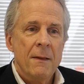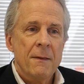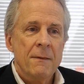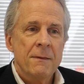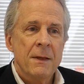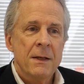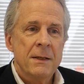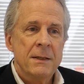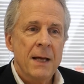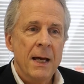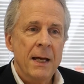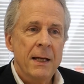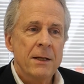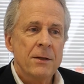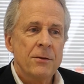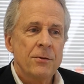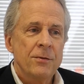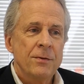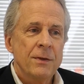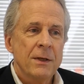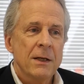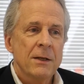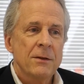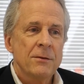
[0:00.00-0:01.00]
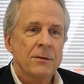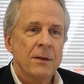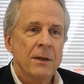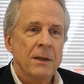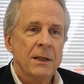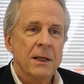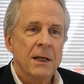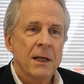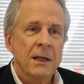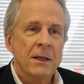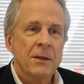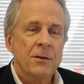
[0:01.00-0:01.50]
The data says that
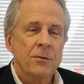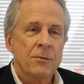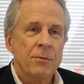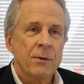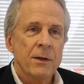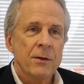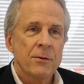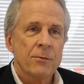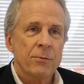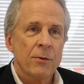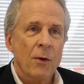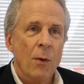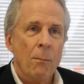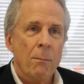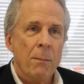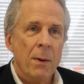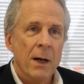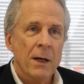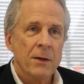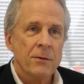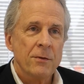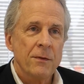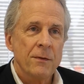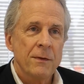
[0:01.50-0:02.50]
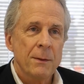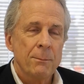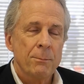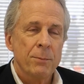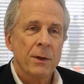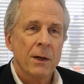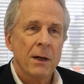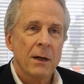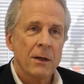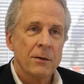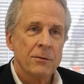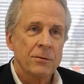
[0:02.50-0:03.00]
the industry is robust, that
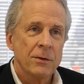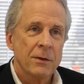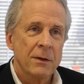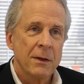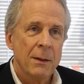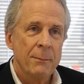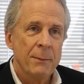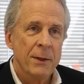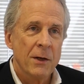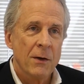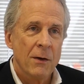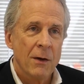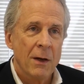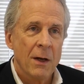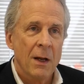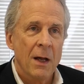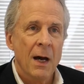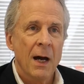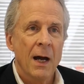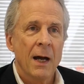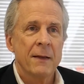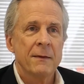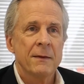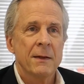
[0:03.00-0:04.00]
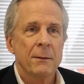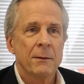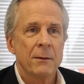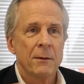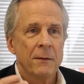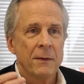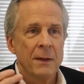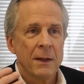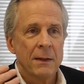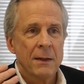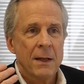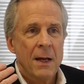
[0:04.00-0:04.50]
products are coming online,
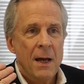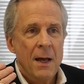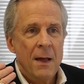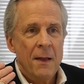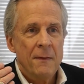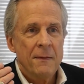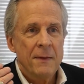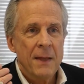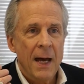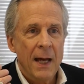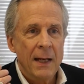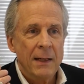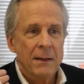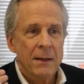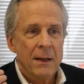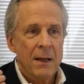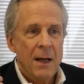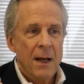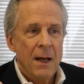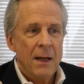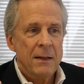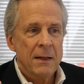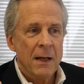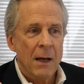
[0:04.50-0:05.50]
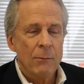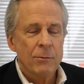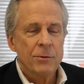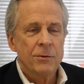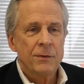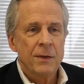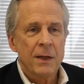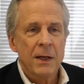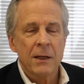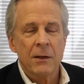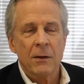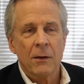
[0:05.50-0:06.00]
that
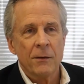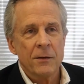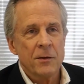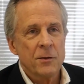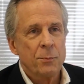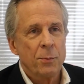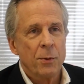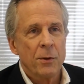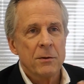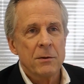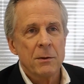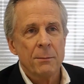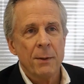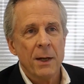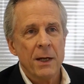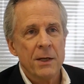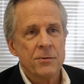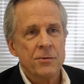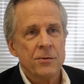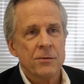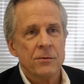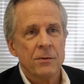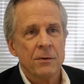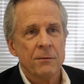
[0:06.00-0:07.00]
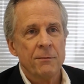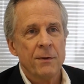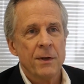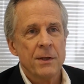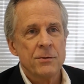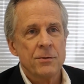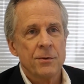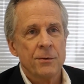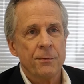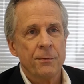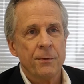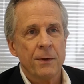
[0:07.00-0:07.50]
notwithstanding all these perturbations of
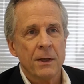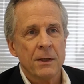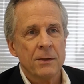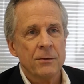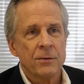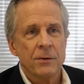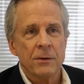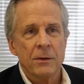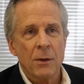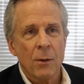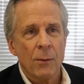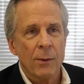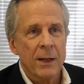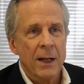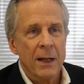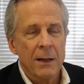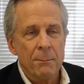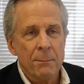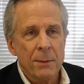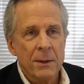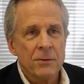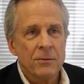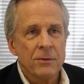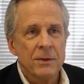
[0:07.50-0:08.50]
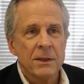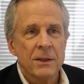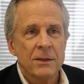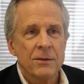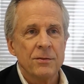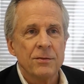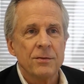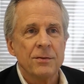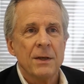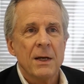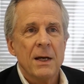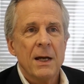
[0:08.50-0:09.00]
venture funds that are going out of business
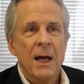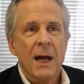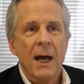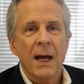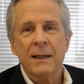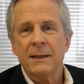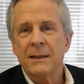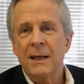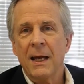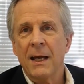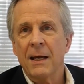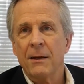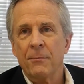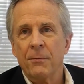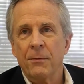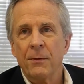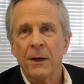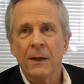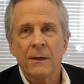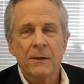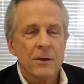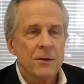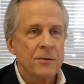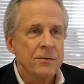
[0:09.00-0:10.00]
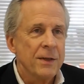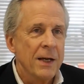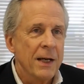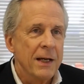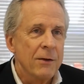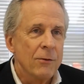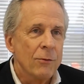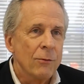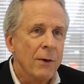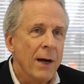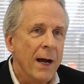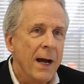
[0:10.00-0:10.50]
and can't fund their
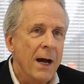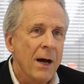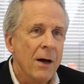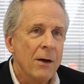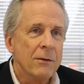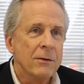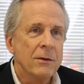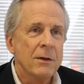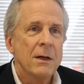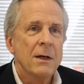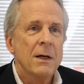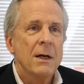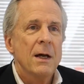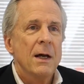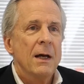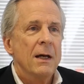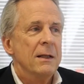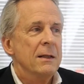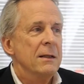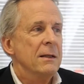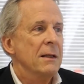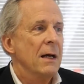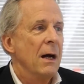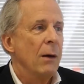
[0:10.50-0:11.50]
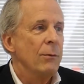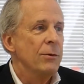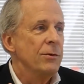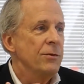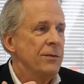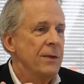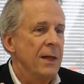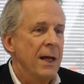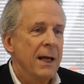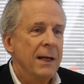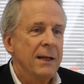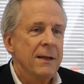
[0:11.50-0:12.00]
second round,
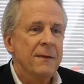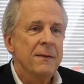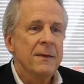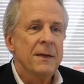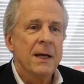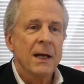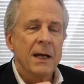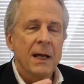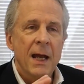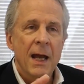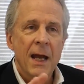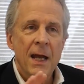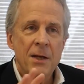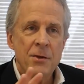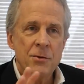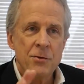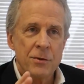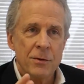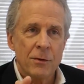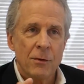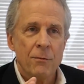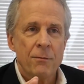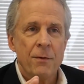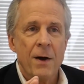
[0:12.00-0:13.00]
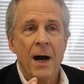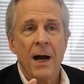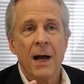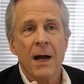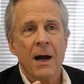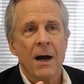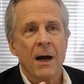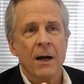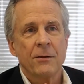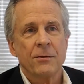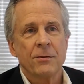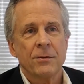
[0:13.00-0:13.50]
notwithstanding the occasional
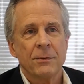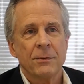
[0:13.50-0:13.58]
Vioxx,